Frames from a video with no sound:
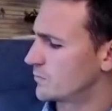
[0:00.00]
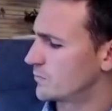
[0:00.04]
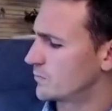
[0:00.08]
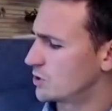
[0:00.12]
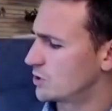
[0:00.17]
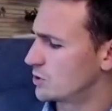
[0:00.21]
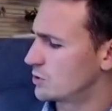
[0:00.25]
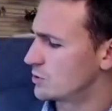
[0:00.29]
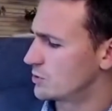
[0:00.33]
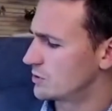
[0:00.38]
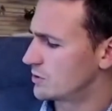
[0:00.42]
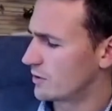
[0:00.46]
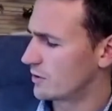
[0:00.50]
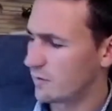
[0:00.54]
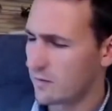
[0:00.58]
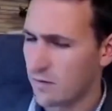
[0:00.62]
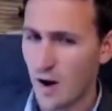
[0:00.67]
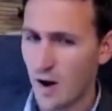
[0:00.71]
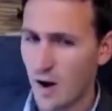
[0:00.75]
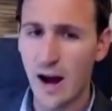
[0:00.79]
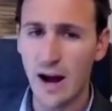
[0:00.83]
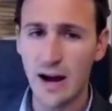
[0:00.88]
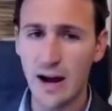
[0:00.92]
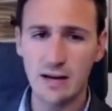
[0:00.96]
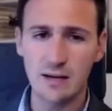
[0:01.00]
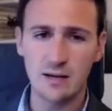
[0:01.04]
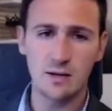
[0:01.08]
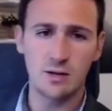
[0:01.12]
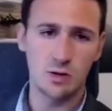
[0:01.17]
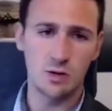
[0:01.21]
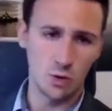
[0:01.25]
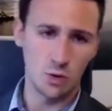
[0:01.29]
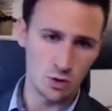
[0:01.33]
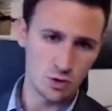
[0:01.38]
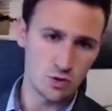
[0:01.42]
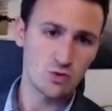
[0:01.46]
to define
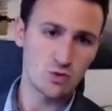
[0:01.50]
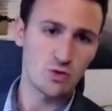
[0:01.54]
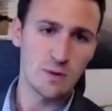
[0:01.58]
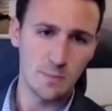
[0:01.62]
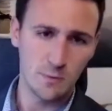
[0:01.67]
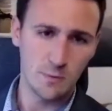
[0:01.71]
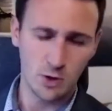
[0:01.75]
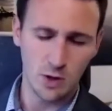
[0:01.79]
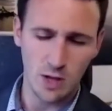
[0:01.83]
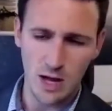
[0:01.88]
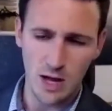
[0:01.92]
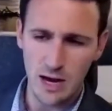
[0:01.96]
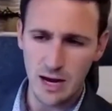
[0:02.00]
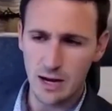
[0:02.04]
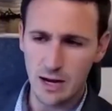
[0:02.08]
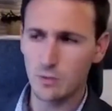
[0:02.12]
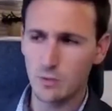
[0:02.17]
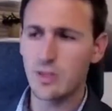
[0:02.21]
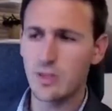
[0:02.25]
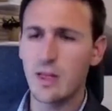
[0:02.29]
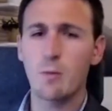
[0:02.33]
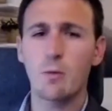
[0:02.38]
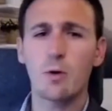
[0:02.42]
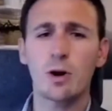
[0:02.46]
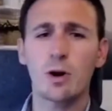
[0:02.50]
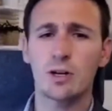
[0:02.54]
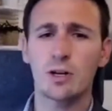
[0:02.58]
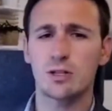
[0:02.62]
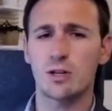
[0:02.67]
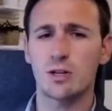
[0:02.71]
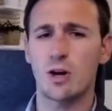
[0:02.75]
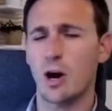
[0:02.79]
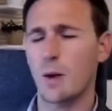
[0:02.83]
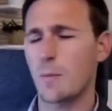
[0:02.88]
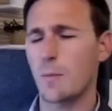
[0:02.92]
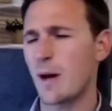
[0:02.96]
your dream client. Then we're going to
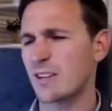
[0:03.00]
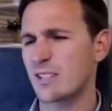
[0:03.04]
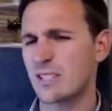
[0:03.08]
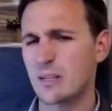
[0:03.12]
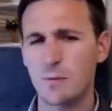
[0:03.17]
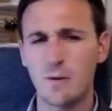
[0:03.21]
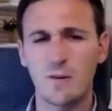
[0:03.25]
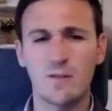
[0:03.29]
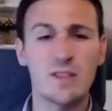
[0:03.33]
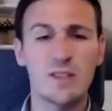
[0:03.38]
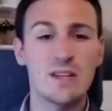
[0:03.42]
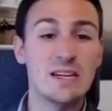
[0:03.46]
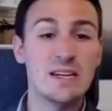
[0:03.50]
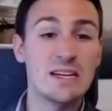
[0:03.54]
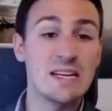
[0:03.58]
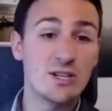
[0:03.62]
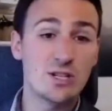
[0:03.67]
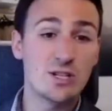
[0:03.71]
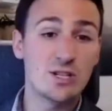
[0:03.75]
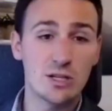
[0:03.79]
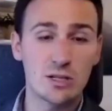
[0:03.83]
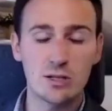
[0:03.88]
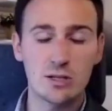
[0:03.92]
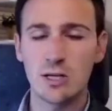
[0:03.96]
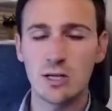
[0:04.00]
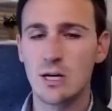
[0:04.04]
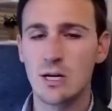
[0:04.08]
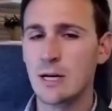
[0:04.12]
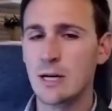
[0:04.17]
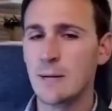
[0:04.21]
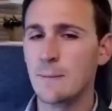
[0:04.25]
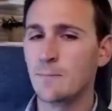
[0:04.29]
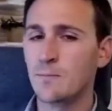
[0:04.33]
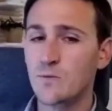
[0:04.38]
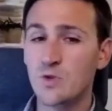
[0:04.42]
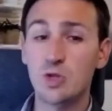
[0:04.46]
talk about some of the niches
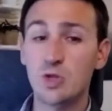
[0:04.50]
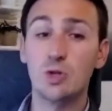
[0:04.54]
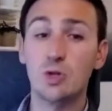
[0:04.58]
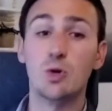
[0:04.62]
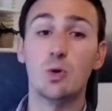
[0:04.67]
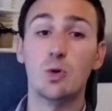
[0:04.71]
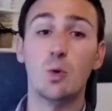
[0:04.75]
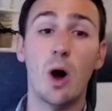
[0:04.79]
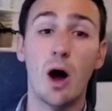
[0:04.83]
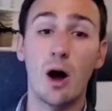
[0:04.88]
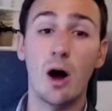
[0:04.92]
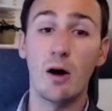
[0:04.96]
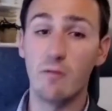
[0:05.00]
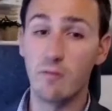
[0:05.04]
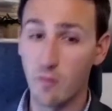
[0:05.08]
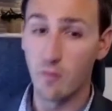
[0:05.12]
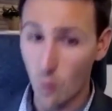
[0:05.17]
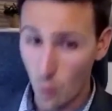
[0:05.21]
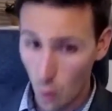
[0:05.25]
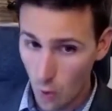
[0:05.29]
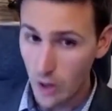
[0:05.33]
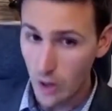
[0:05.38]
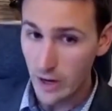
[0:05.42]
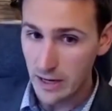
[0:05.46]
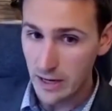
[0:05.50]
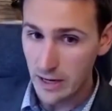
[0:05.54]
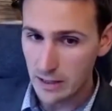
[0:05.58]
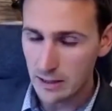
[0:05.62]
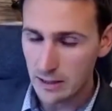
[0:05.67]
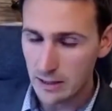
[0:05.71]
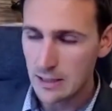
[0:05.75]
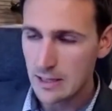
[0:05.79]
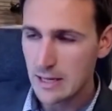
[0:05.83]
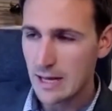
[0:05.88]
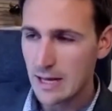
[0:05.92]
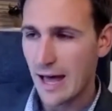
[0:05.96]
to avoid.